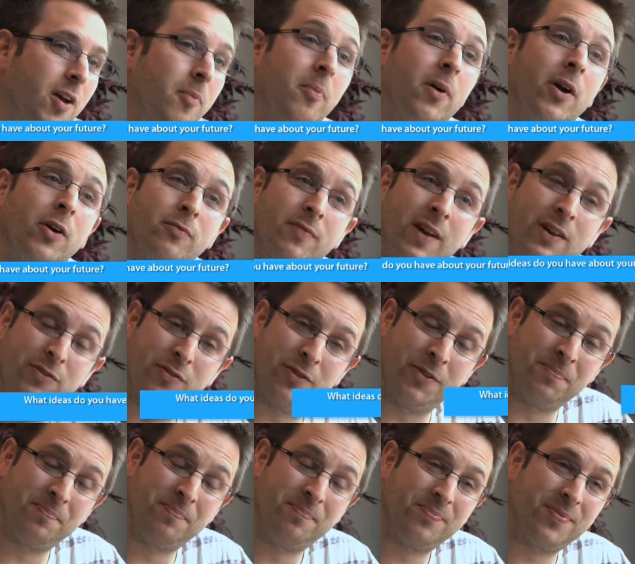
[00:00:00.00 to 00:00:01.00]
my own
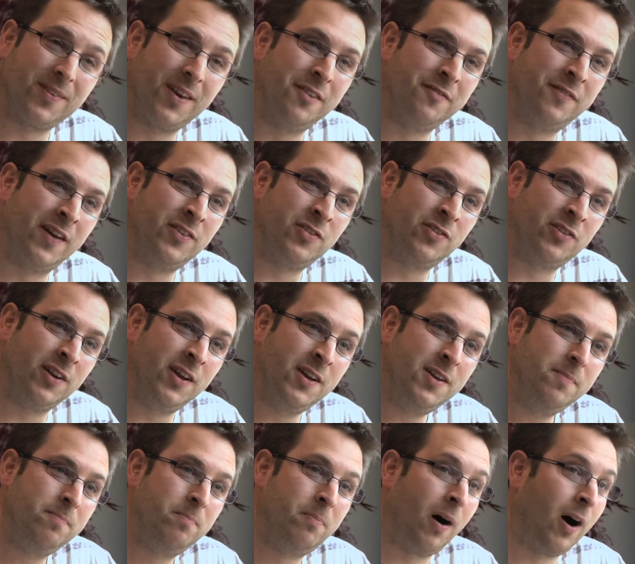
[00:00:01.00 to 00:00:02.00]
restaurant
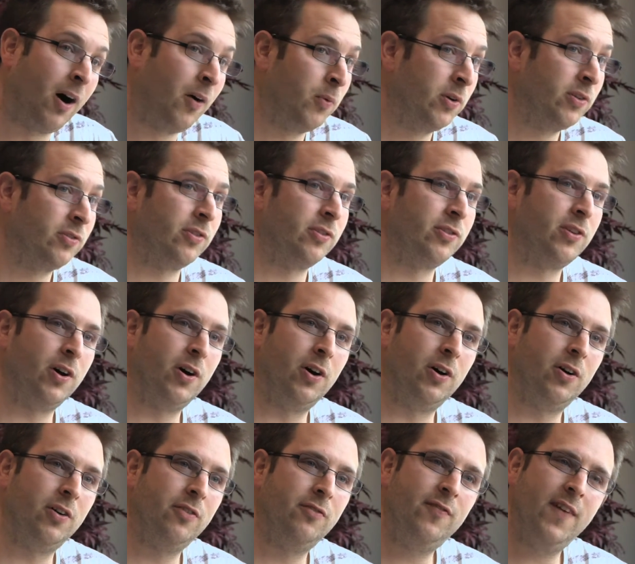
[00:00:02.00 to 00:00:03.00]
eventually, but I wish to
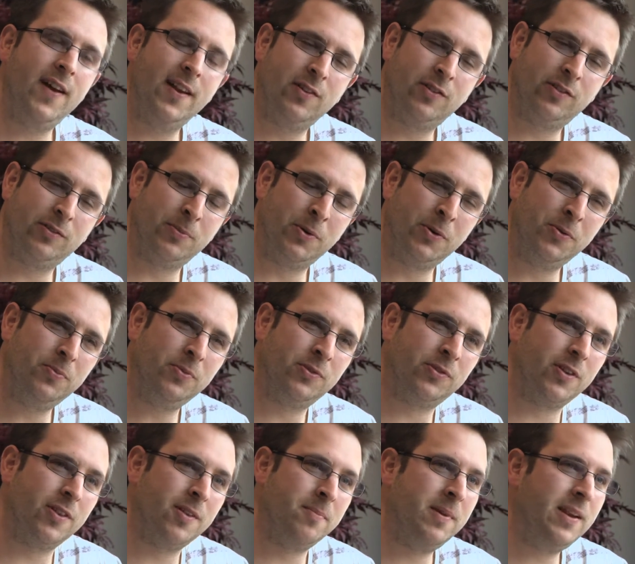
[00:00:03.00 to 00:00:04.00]
start fairly small.
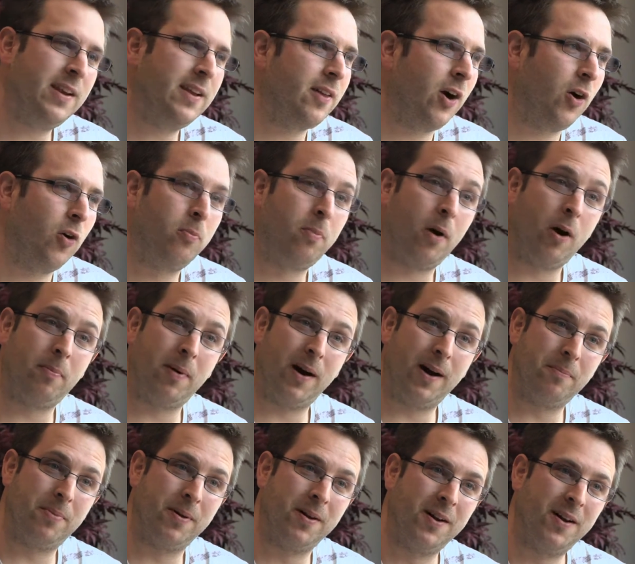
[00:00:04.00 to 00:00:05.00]
So at the minute, the whole
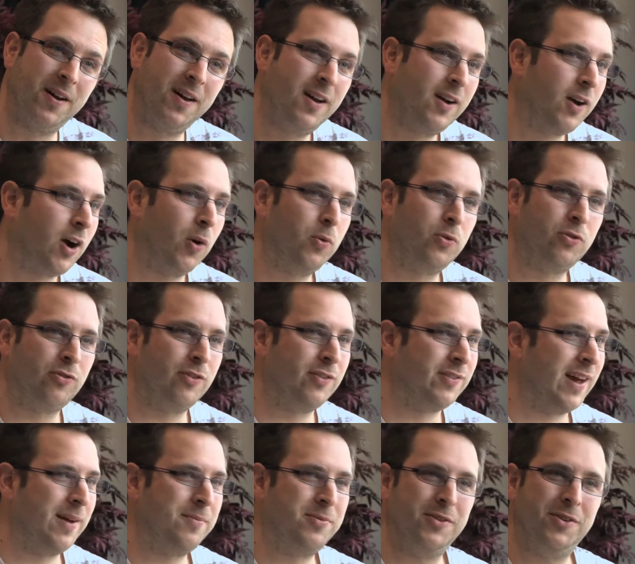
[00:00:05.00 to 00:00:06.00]
pop-up culture
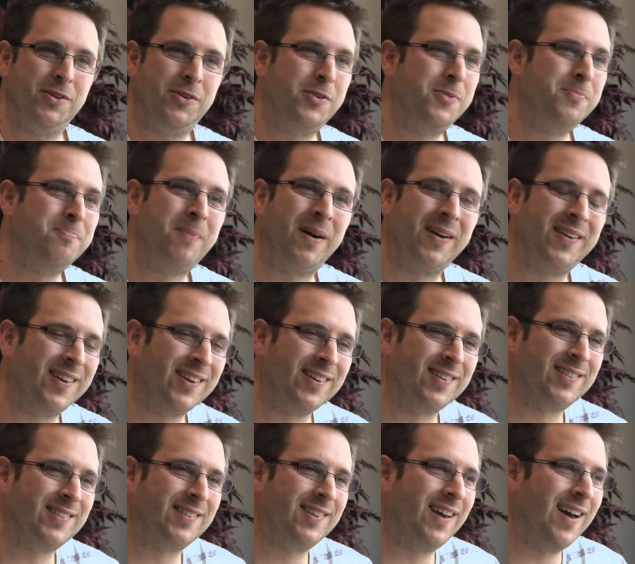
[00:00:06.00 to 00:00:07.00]
is absolutely
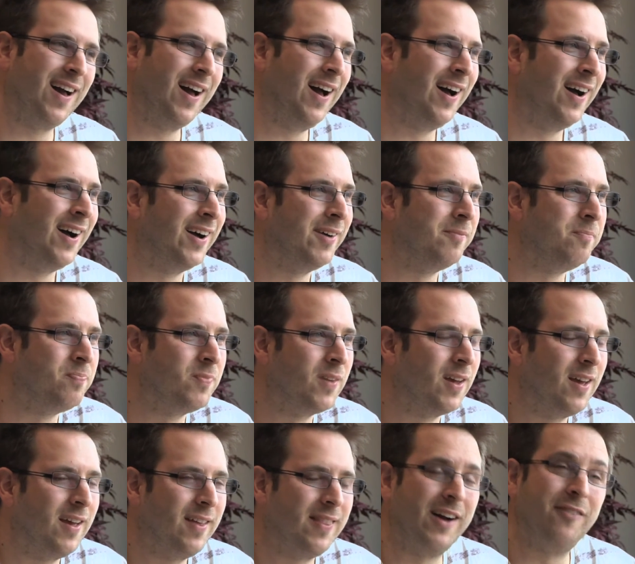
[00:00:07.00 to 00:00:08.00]
humongous. Um,
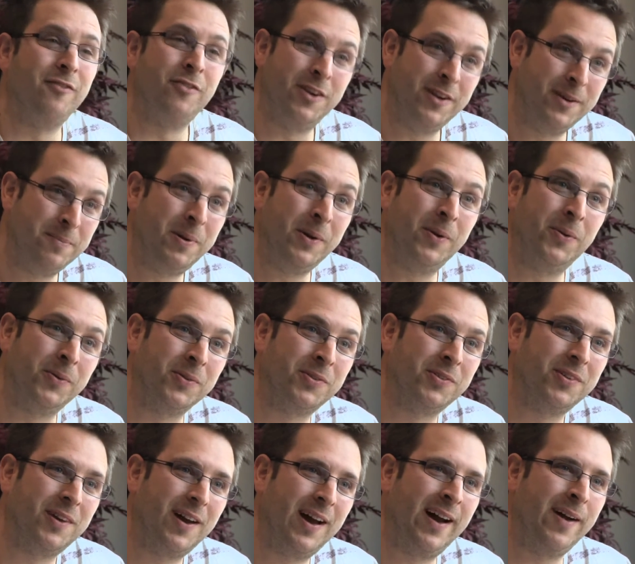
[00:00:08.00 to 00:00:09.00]
that really
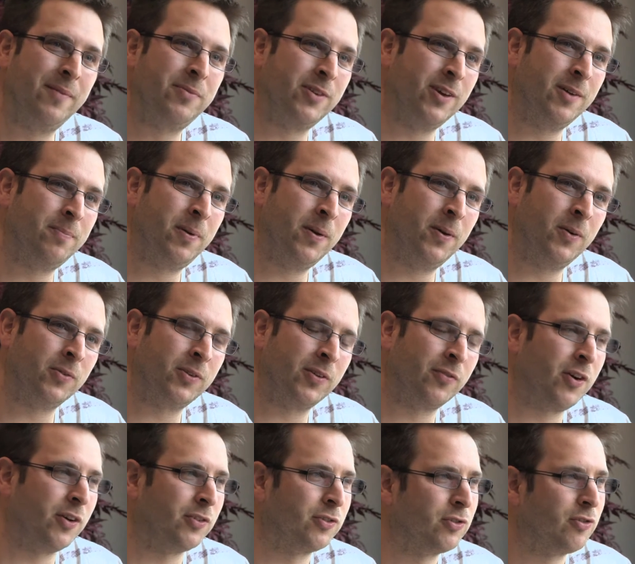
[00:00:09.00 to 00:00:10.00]
appeals, absolutely appeals. I've
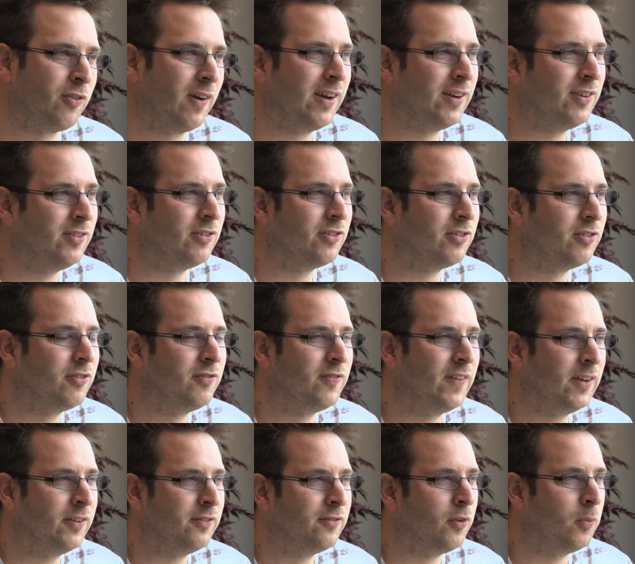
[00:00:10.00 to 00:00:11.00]
got a strange
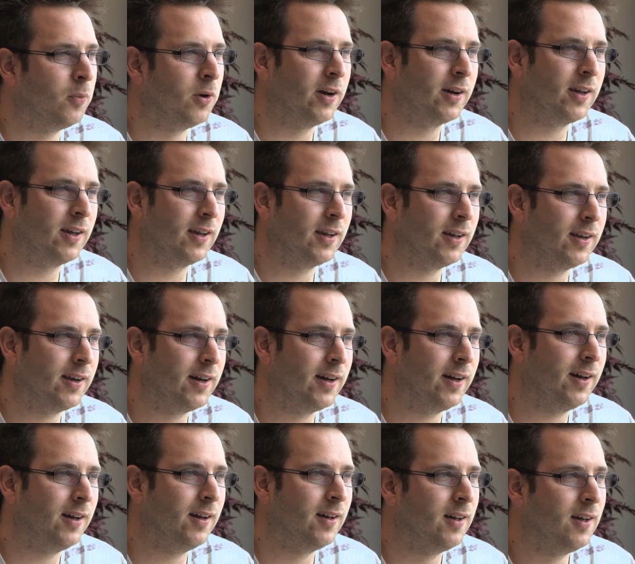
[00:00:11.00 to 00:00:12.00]
thing for working in
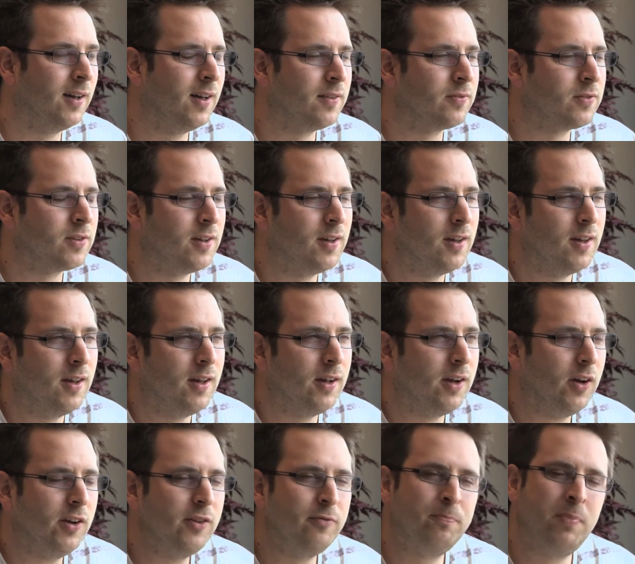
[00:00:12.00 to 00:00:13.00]
a
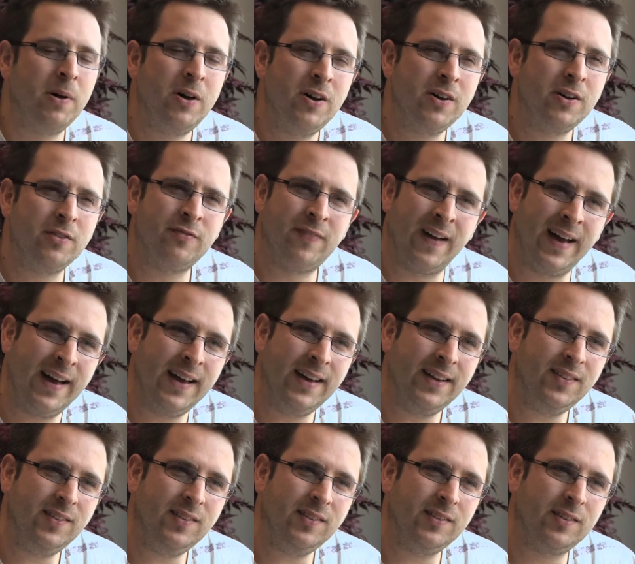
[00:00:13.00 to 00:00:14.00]
kind of burger
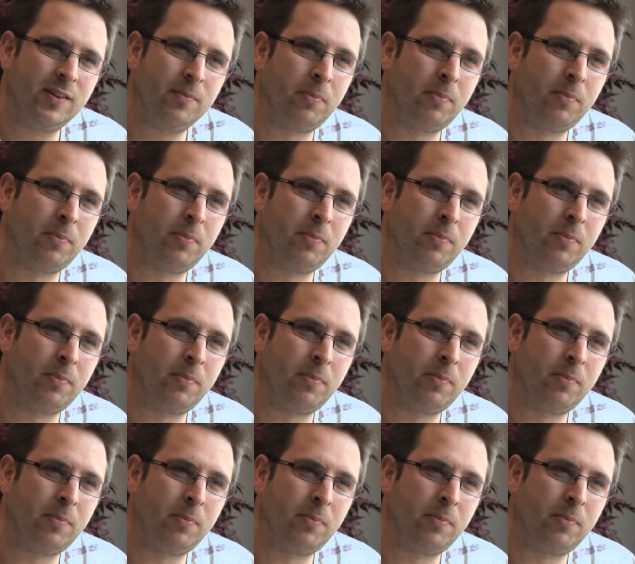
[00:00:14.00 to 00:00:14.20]
vans,